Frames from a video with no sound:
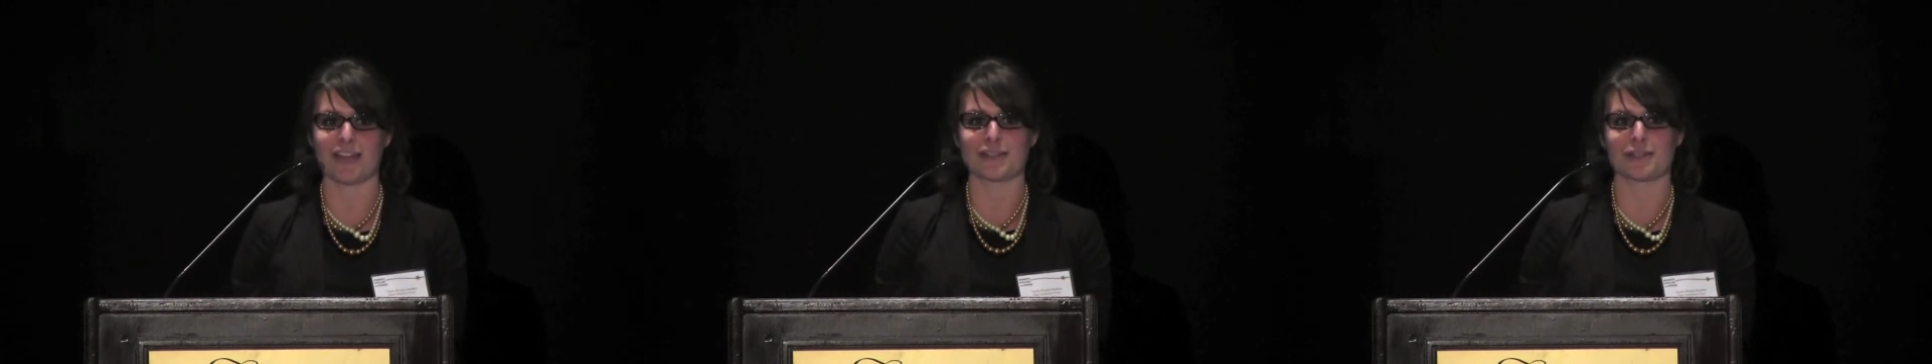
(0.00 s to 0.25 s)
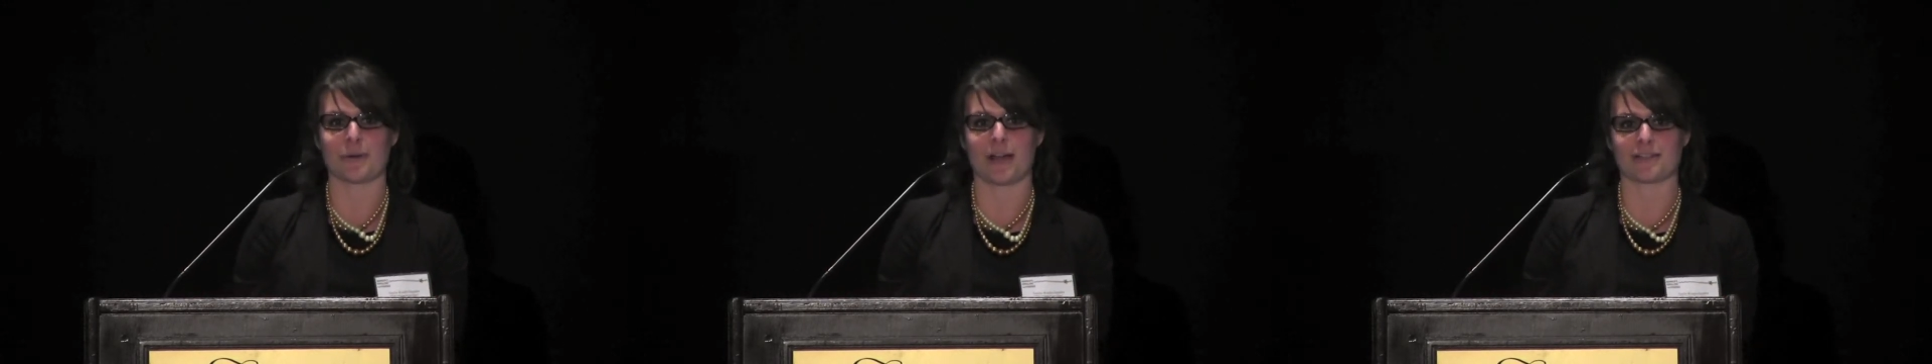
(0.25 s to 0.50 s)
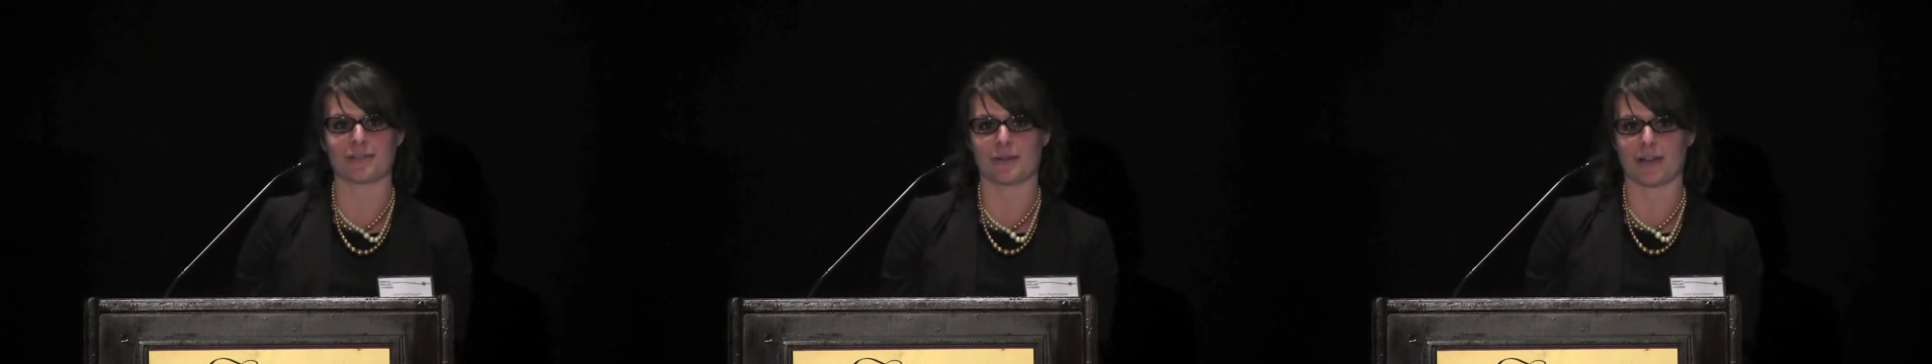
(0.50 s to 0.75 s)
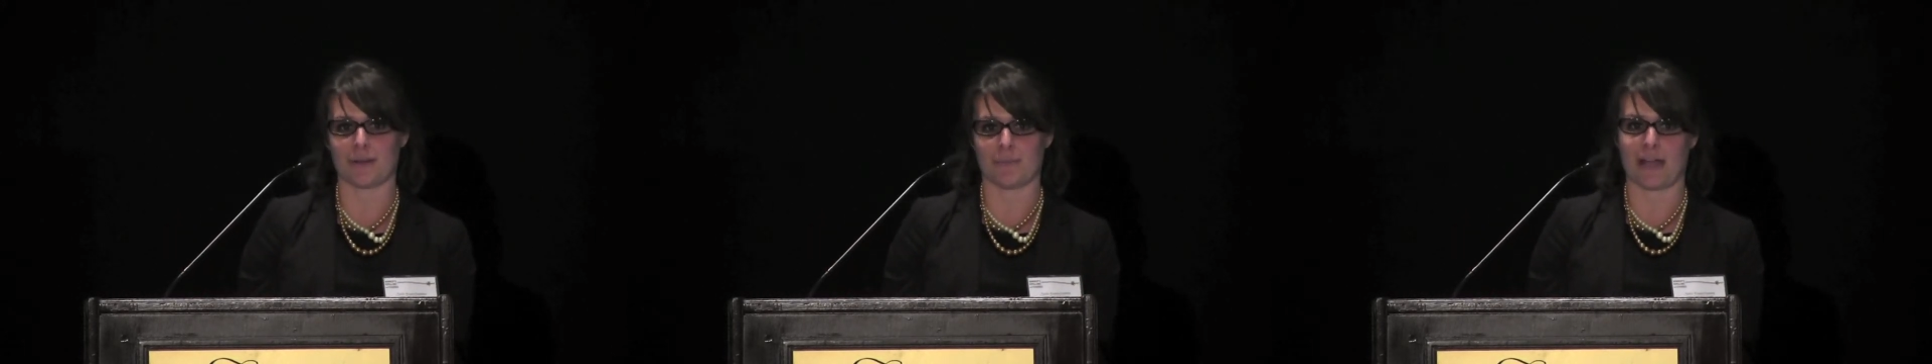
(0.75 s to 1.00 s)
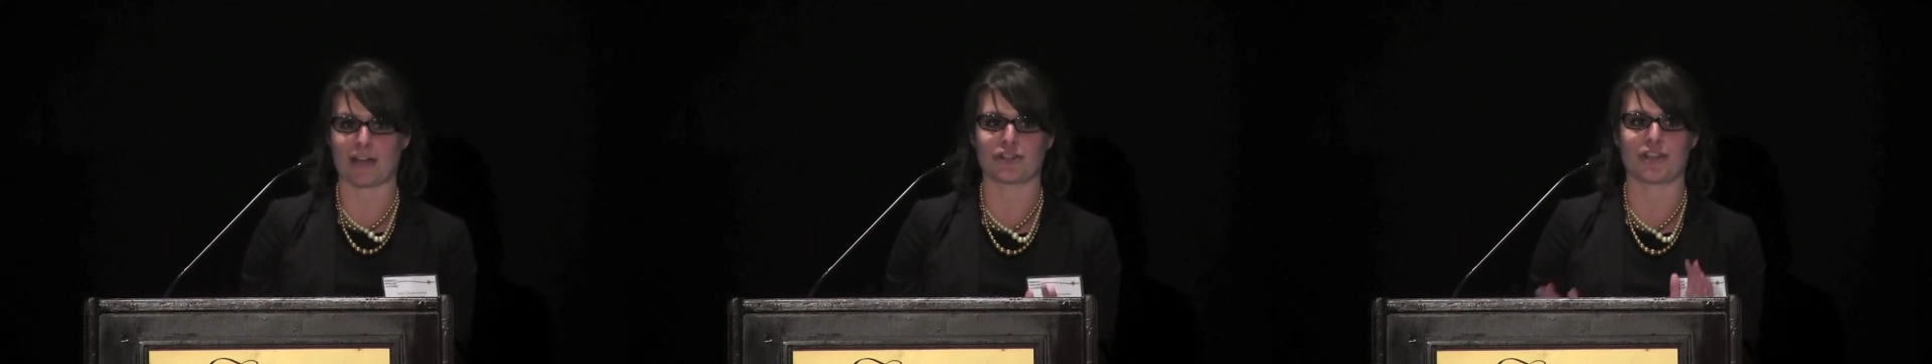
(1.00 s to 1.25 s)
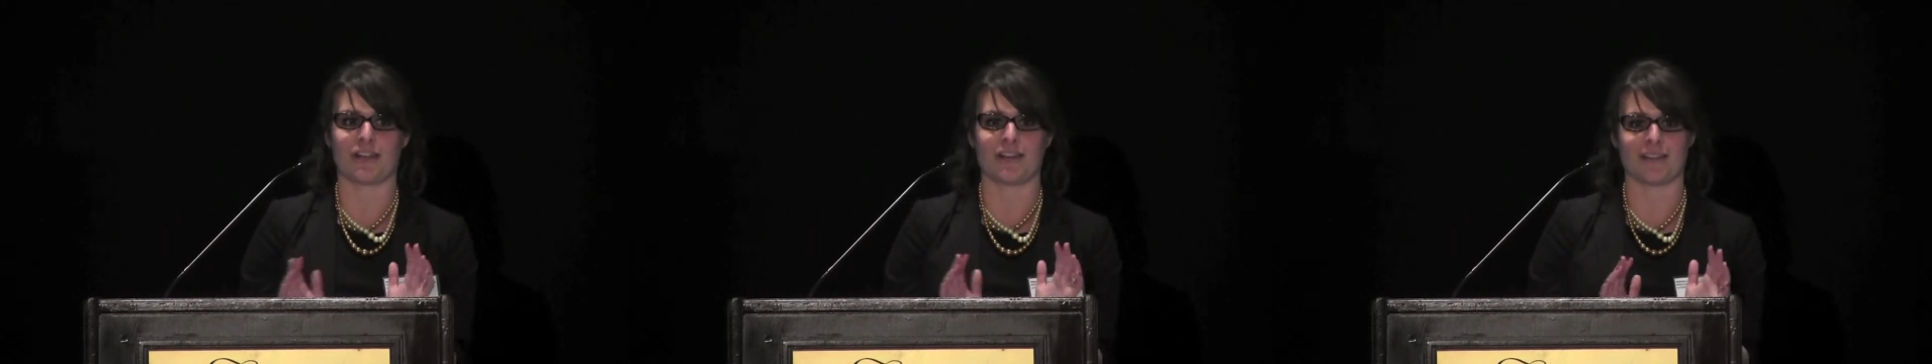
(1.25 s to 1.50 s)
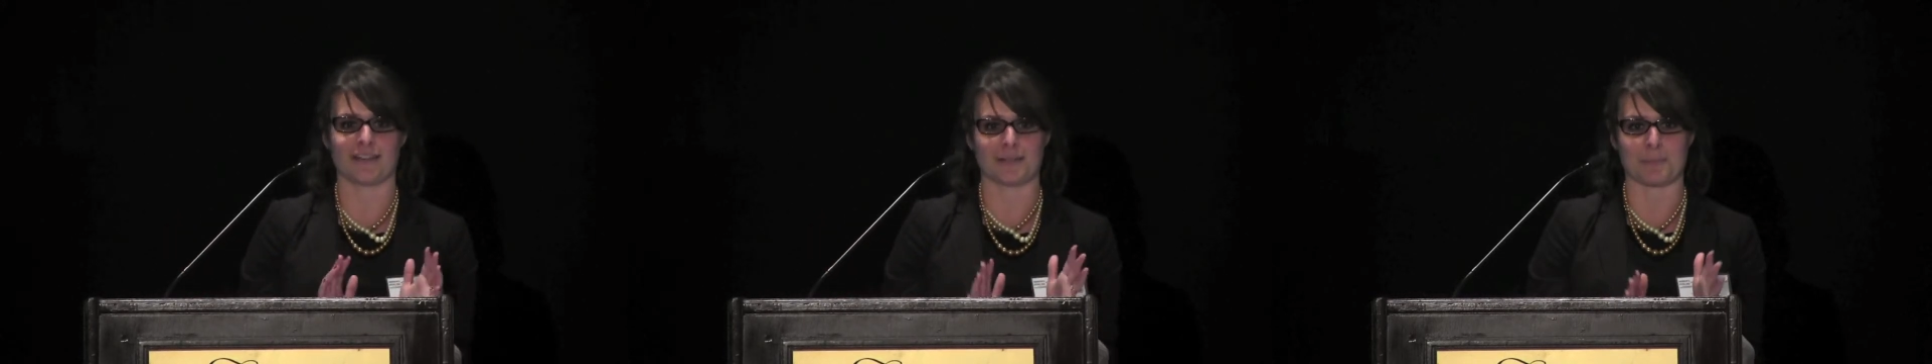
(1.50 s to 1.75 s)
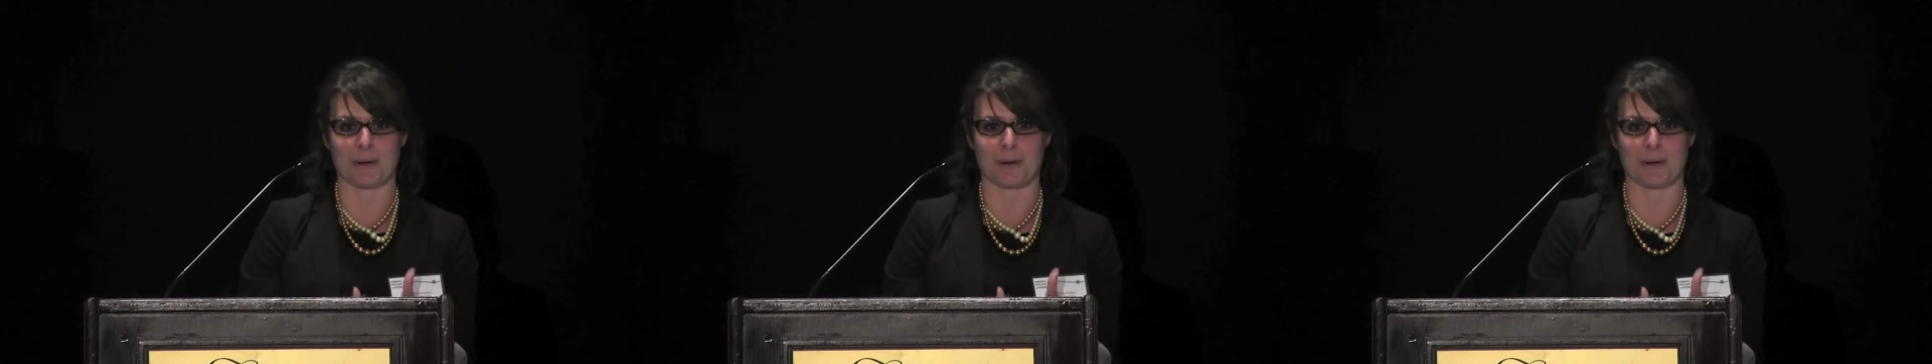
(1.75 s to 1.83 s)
So as you can imagine, it's a